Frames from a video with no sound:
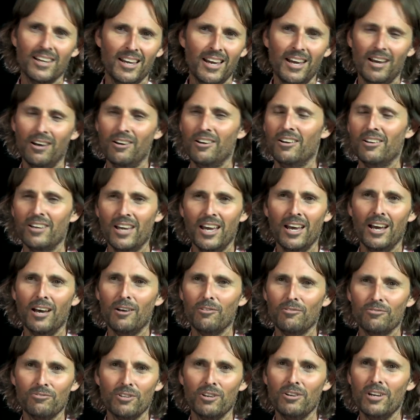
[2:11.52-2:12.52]
how,
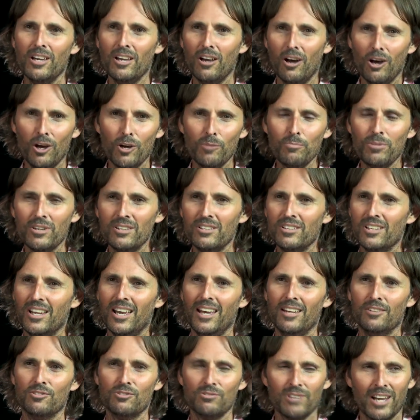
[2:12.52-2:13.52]
how very open
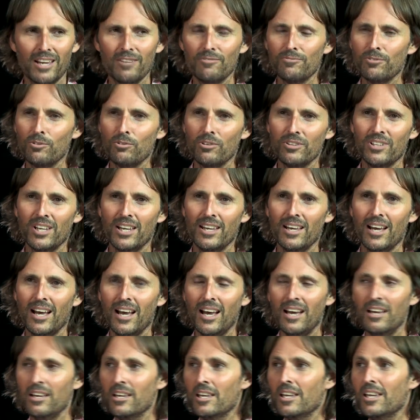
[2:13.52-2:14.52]
and straightforward they
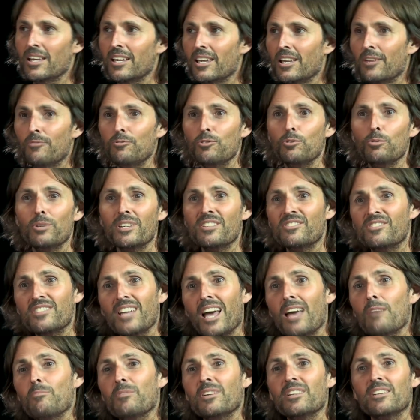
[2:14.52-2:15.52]
are. If you
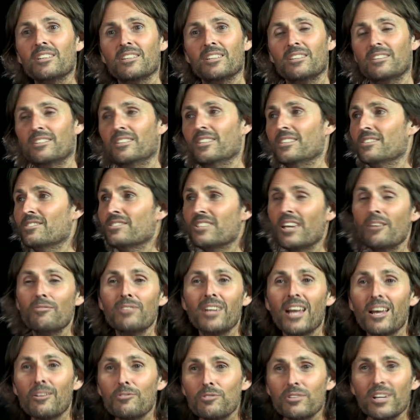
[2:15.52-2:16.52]
examine the
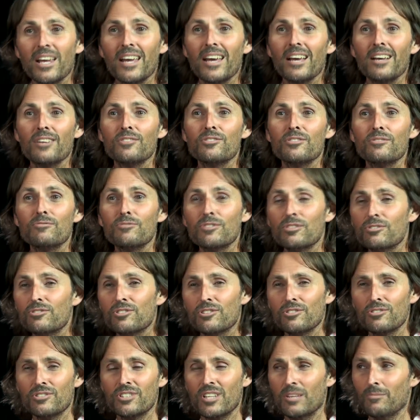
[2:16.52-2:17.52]
700 hours of
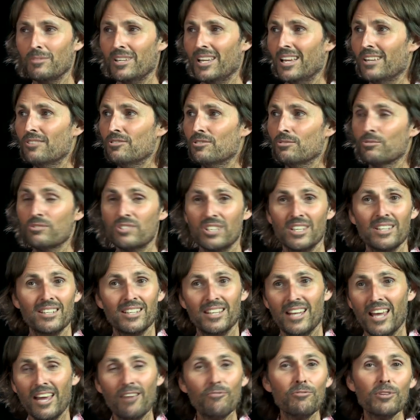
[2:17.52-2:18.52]
YouTube seminars, you'll see
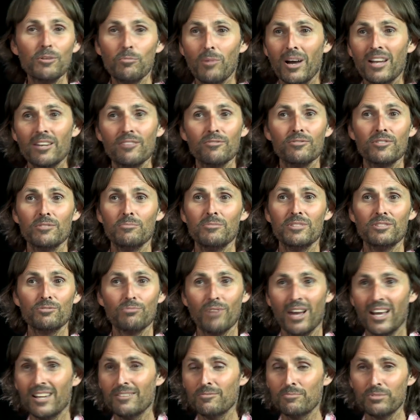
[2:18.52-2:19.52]
that every one of them is
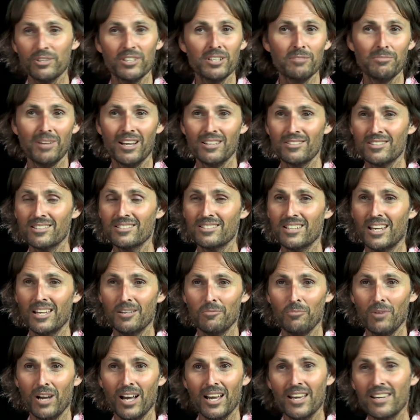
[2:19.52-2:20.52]
run pretty much the
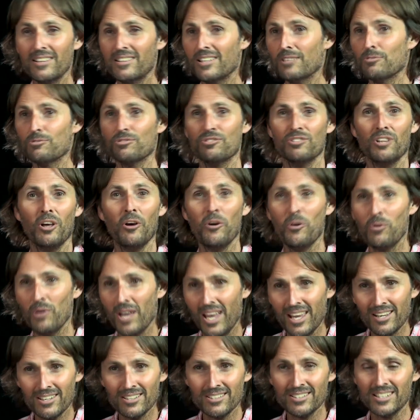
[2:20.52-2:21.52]
same way. There's no
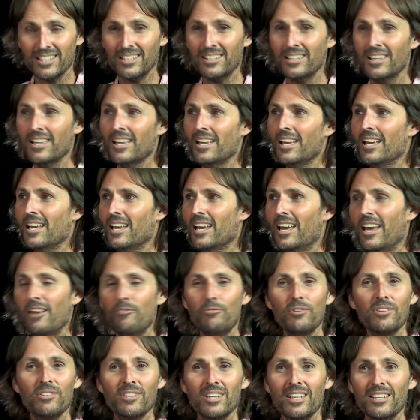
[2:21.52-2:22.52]
editing.
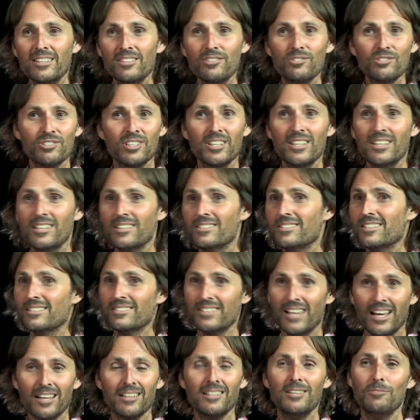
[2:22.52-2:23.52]
Everything you see is
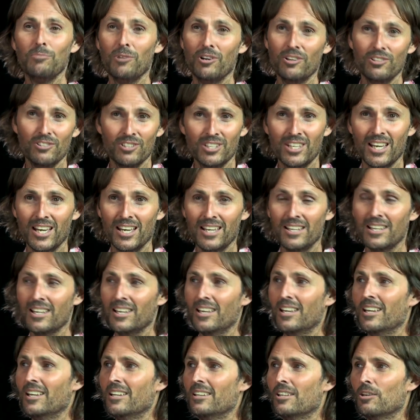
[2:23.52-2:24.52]
exactly what you get.
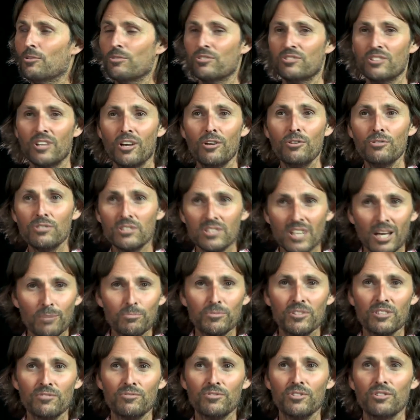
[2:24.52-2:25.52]
There is no
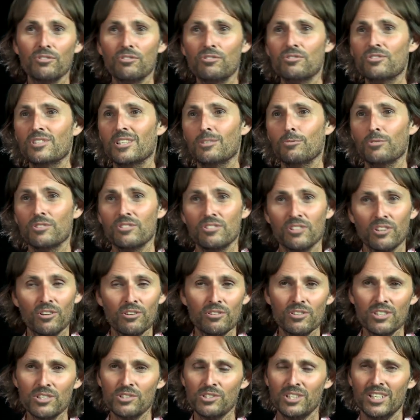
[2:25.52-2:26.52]
subterfuge. There is
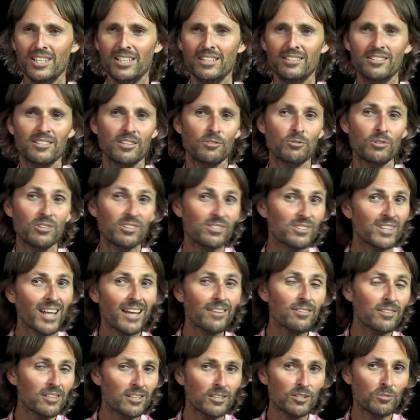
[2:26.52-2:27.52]
no deceit. There is
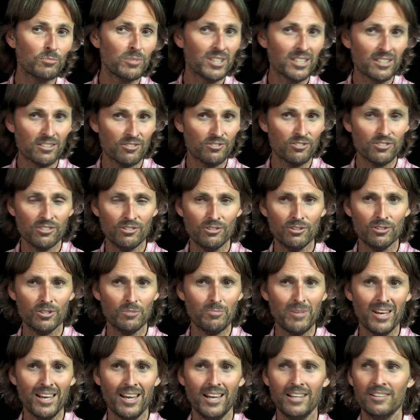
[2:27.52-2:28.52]
nothing to be concerned
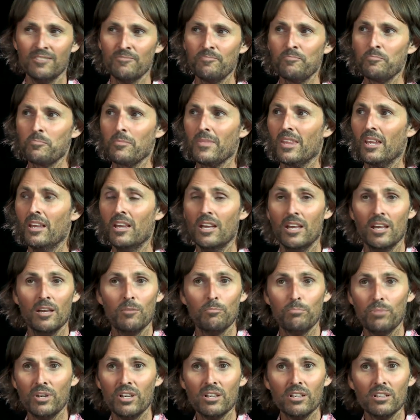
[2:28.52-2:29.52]
about.
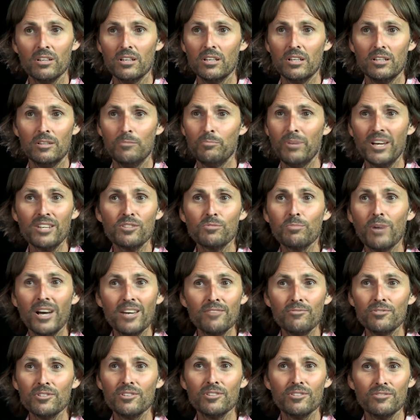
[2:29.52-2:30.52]
But the best
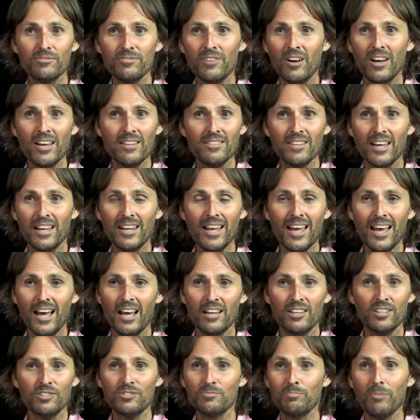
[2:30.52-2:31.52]
way for you to find that
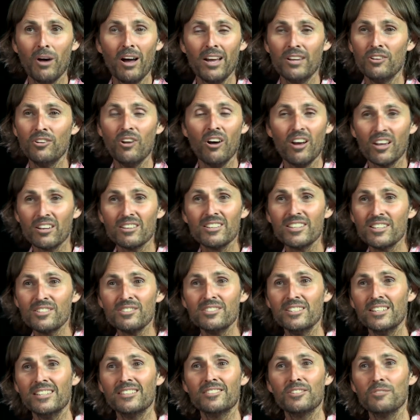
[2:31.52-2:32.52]
out is by not
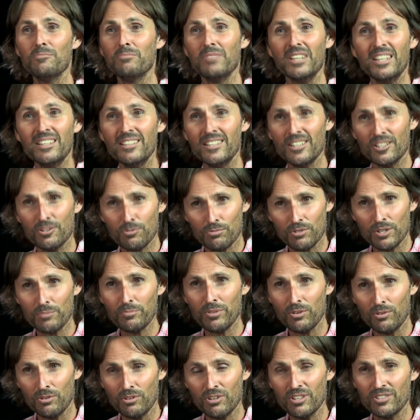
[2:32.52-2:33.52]
listening to media
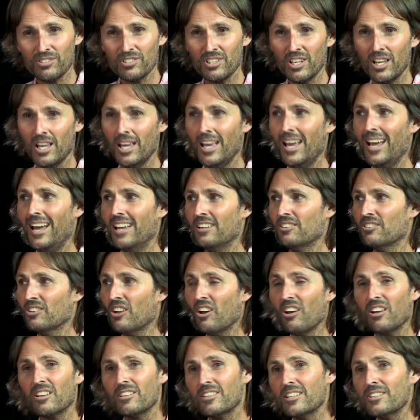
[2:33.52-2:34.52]
reports and
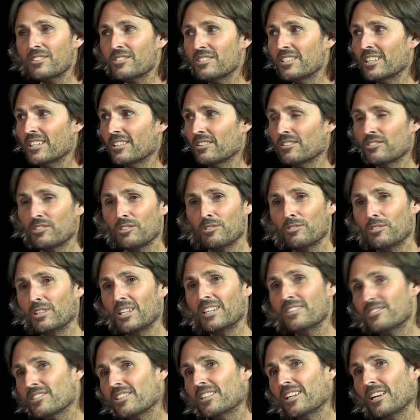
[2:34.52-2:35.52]
not listening to
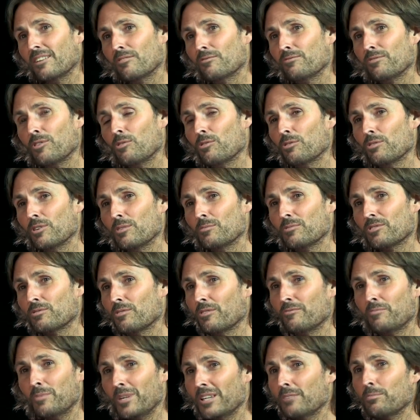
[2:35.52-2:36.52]
internet forums
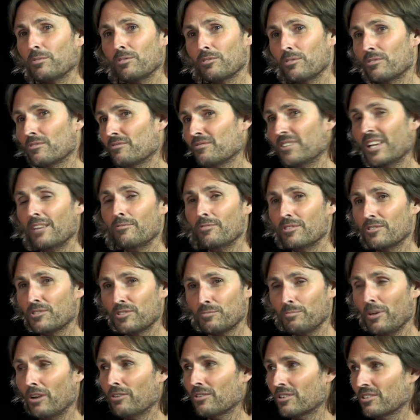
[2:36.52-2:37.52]
of people who've never
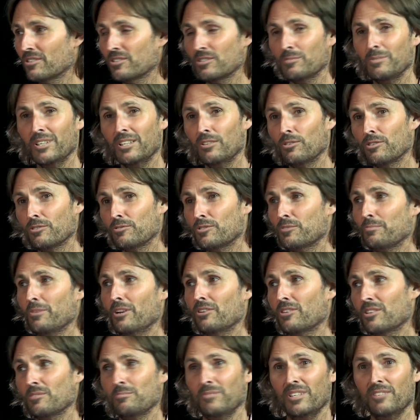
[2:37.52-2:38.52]
spoken to me or have
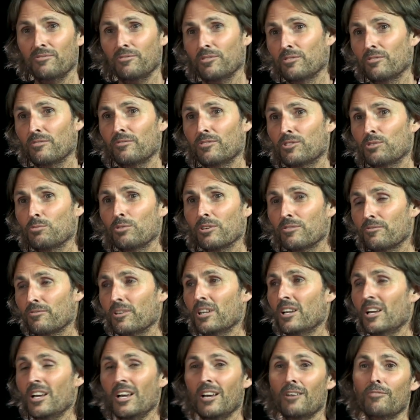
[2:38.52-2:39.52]
spoken to me for, to a,
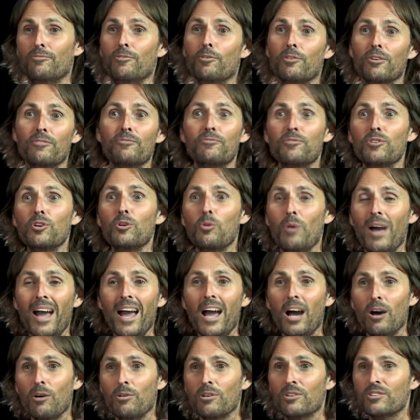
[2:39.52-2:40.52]
for a few
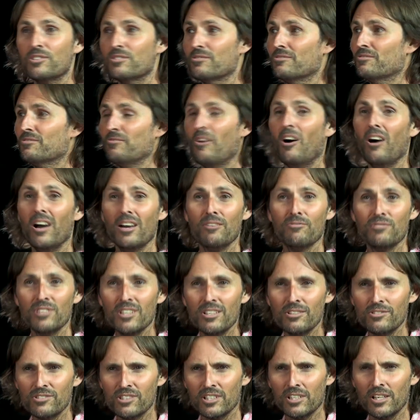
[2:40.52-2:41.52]
hours five
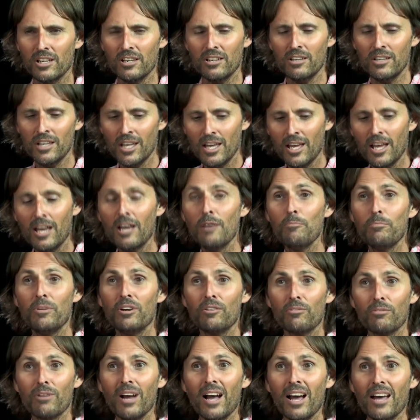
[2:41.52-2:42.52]
years ago,
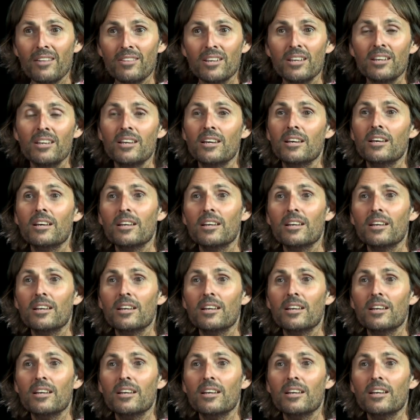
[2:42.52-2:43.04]
but rather